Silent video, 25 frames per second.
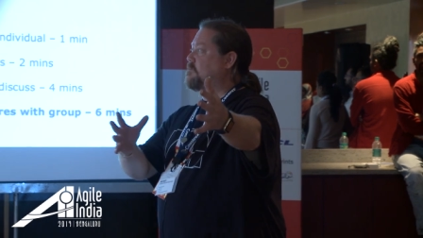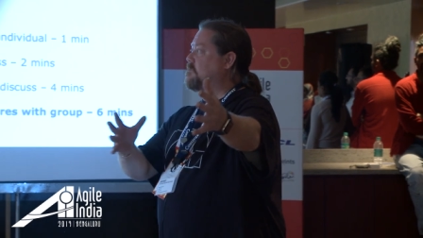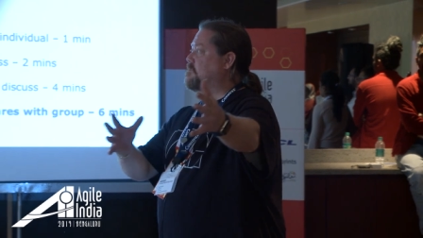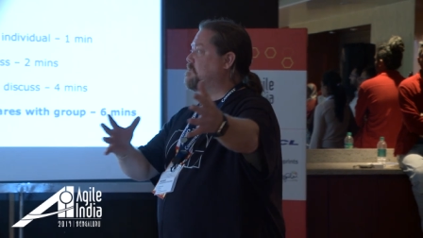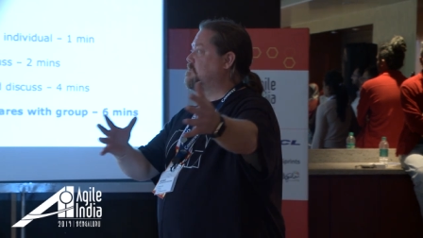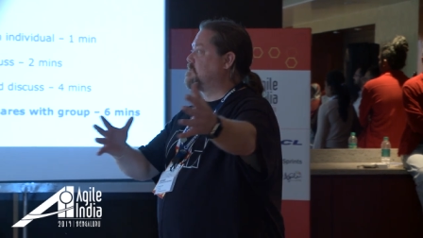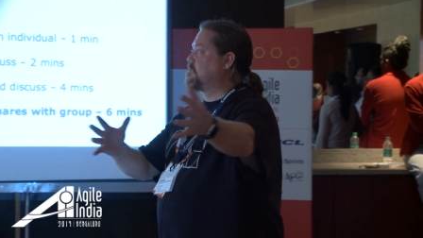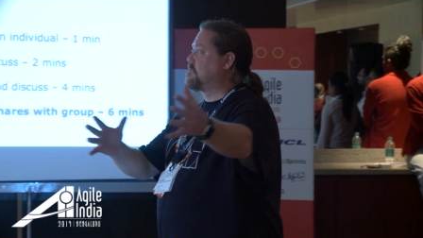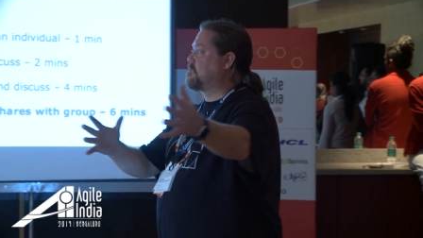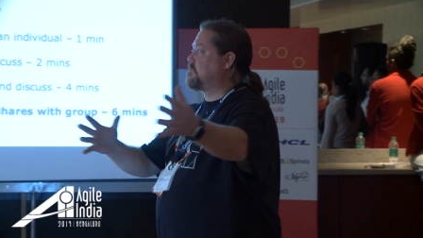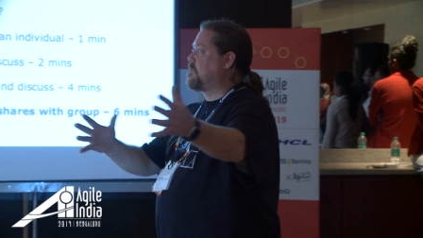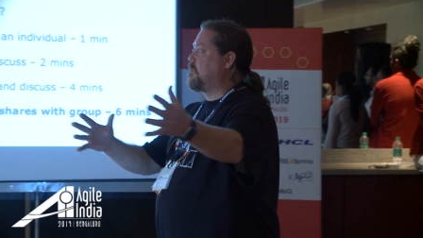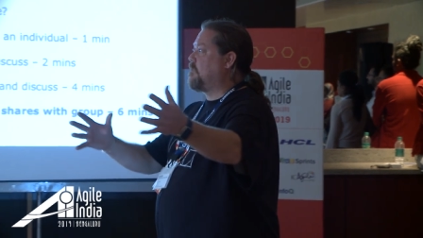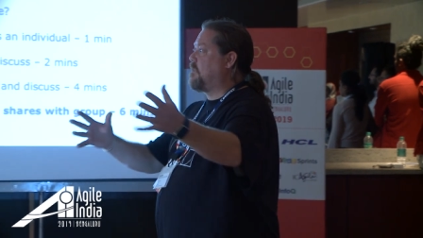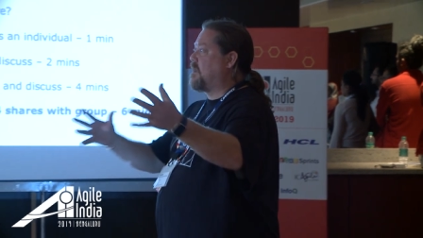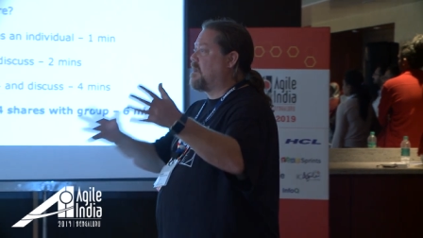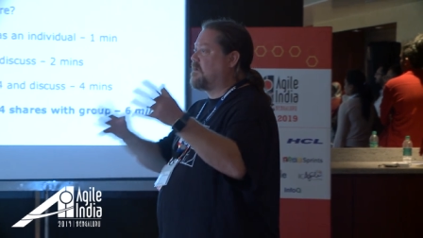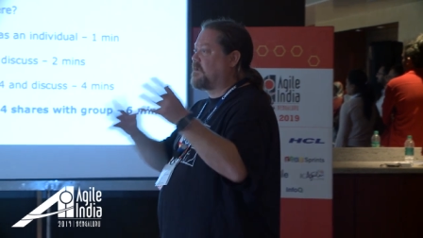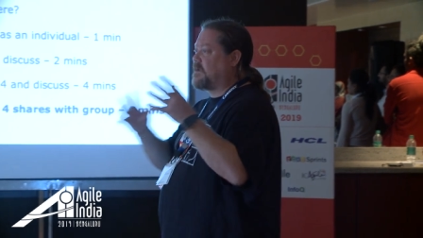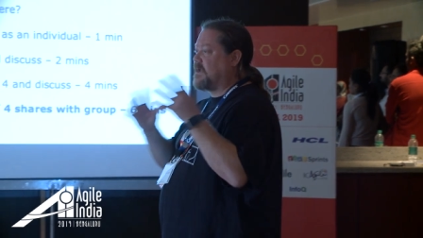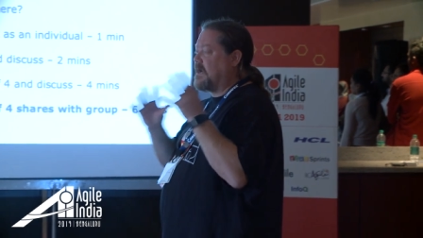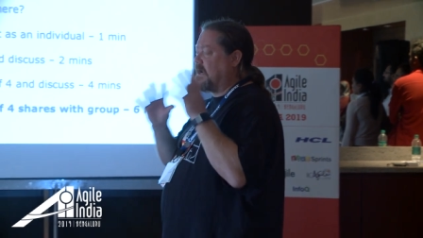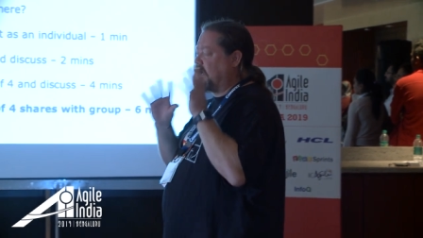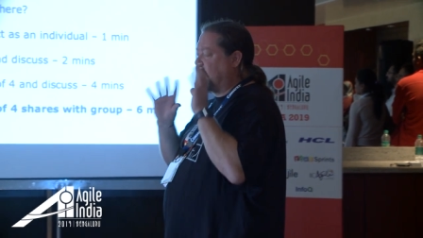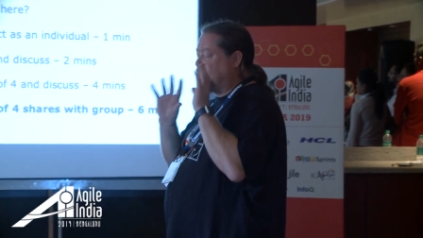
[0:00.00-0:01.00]
So
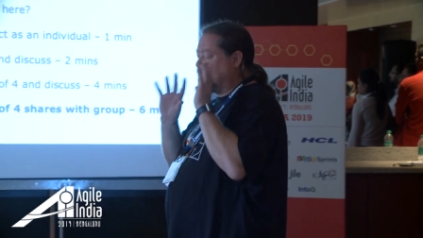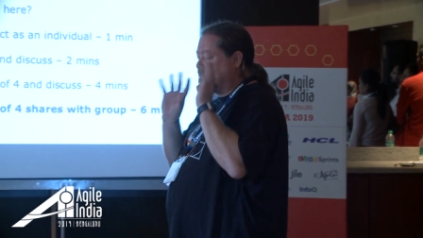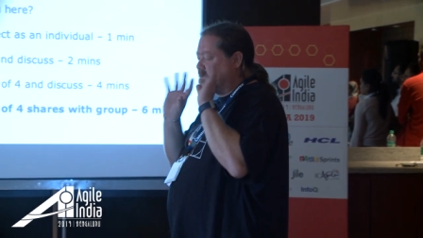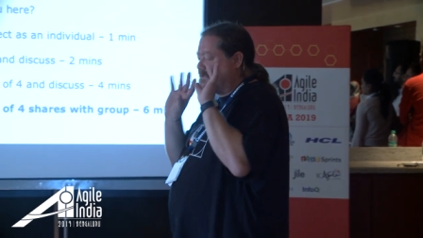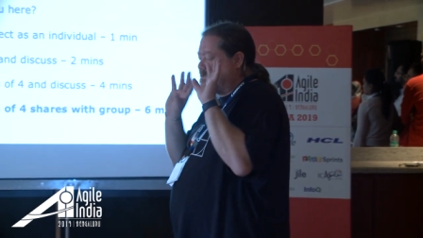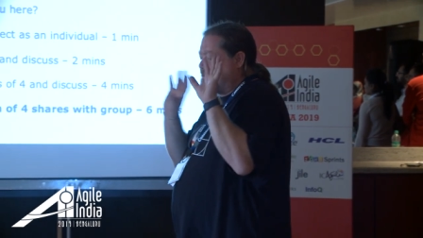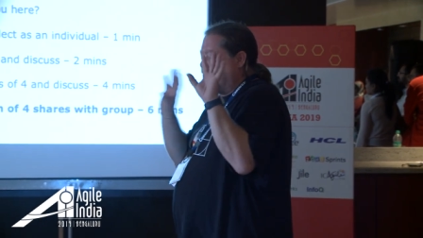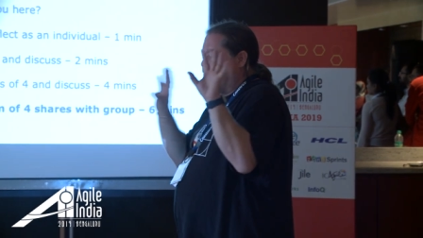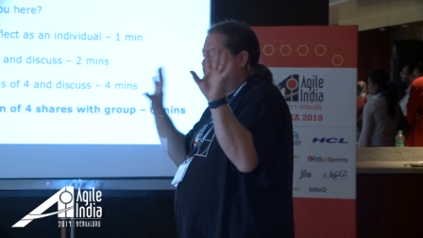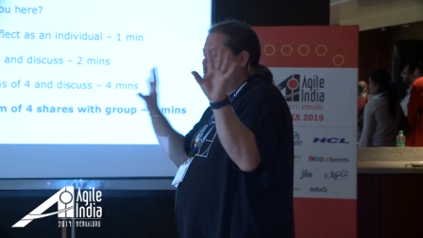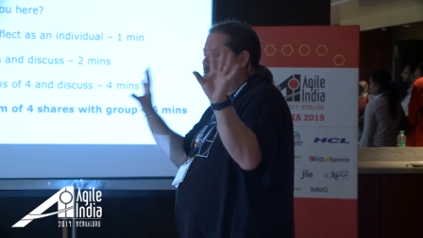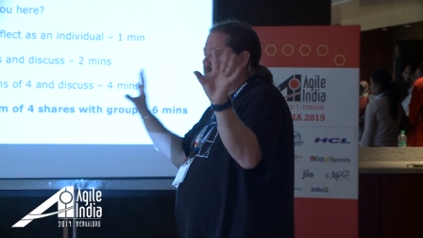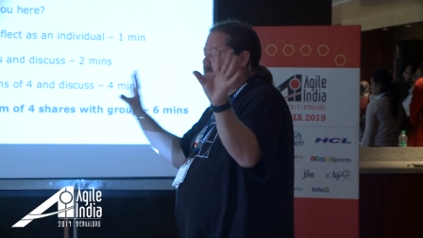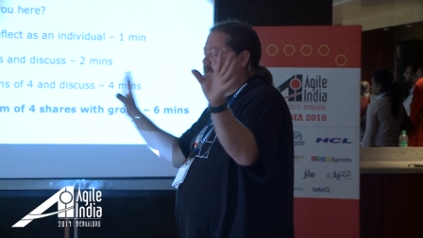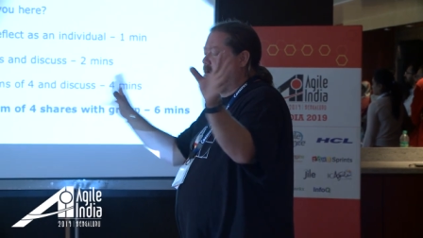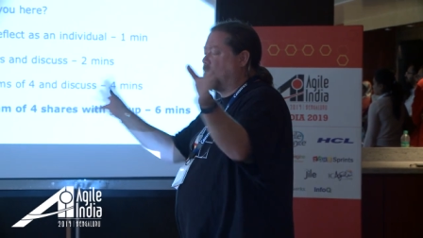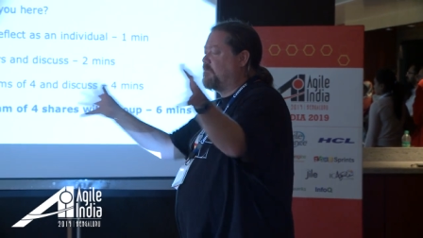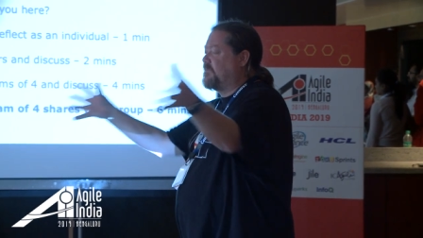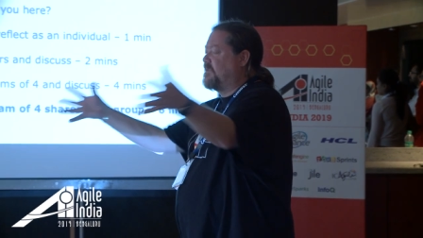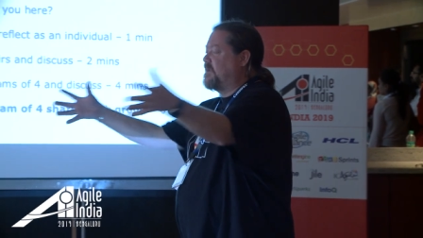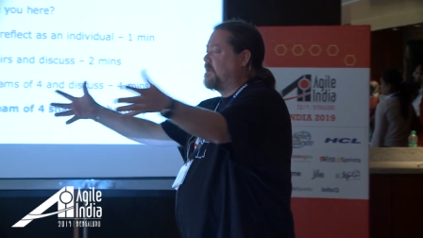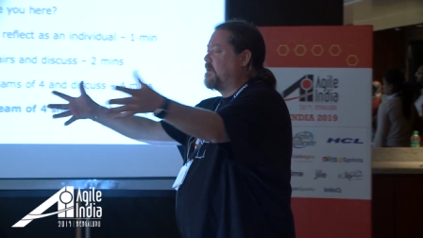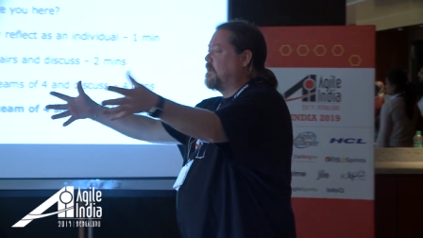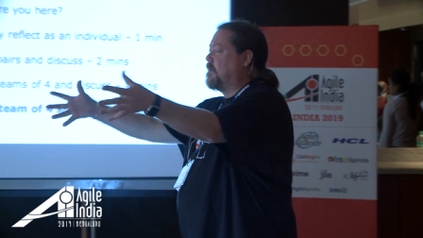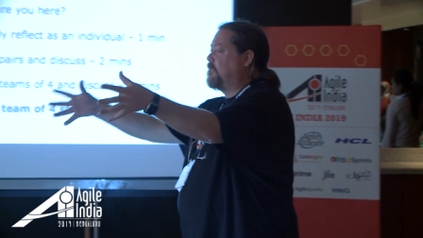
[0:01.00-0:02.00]
I can sense
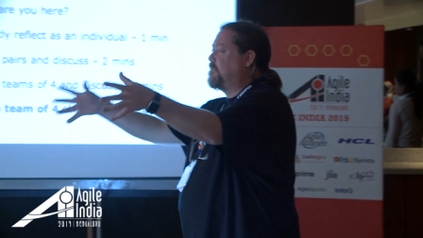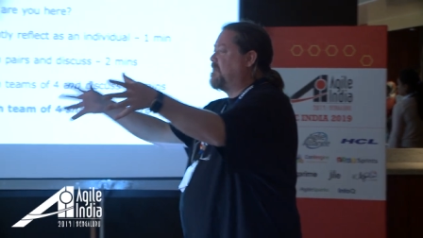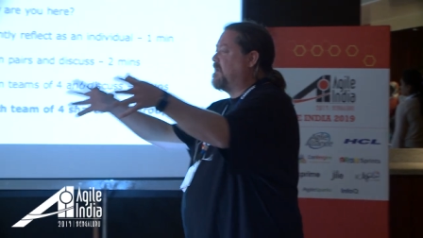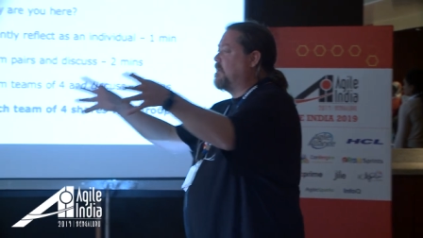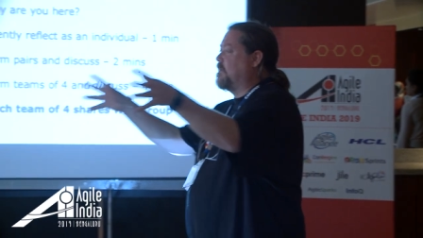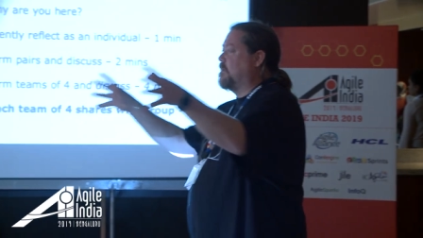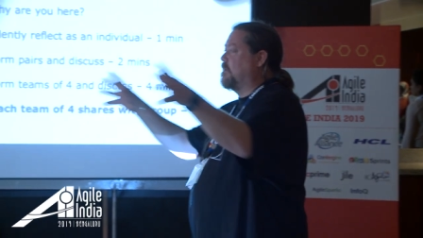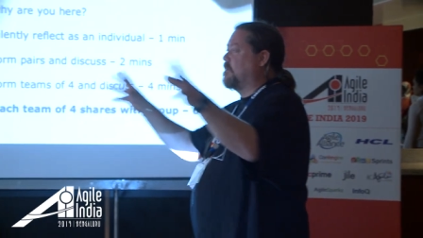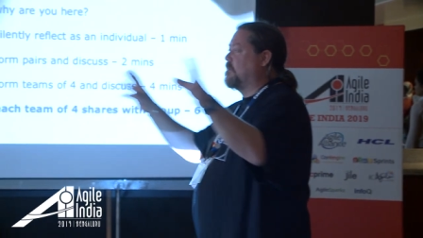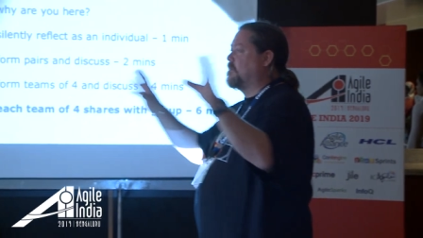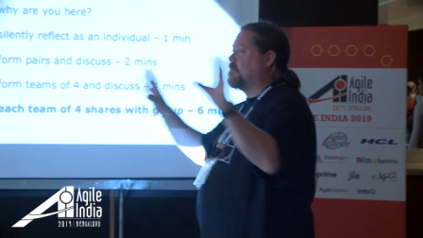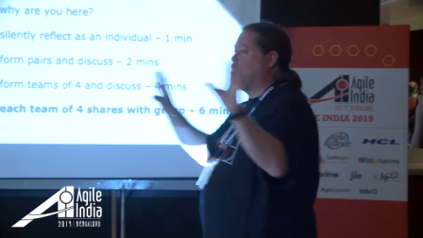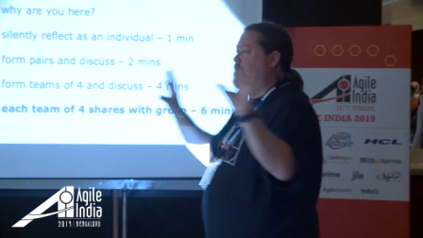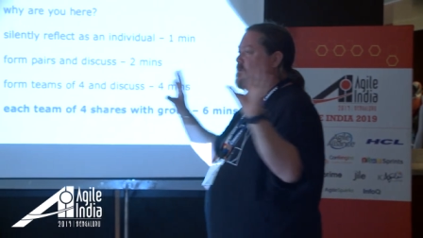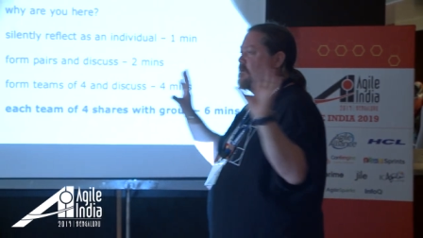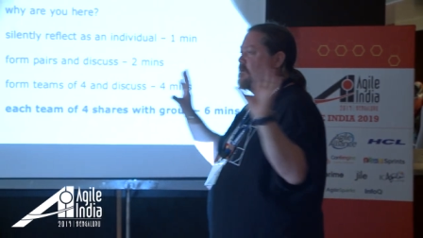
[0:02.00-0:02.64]
something up here.